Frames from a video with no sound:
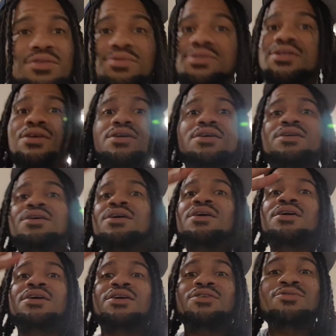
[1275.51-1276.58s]
You stuck in
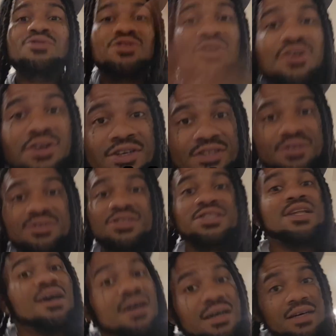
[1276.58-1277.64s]
New Jersey. You
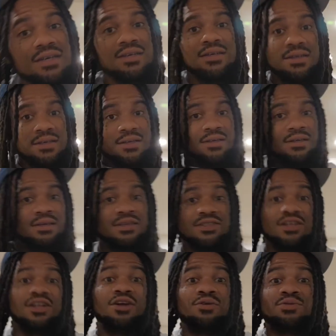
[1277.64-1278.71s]
stuck because
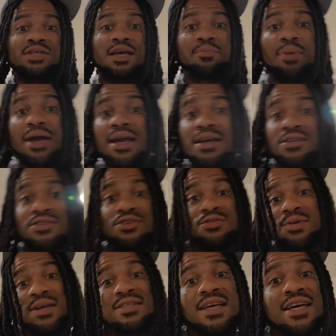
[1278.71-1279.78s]
the loads ain't paying, so
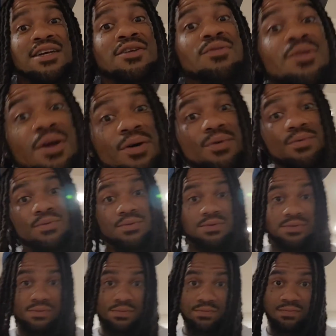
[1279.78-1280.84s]
you ain't taking no loads.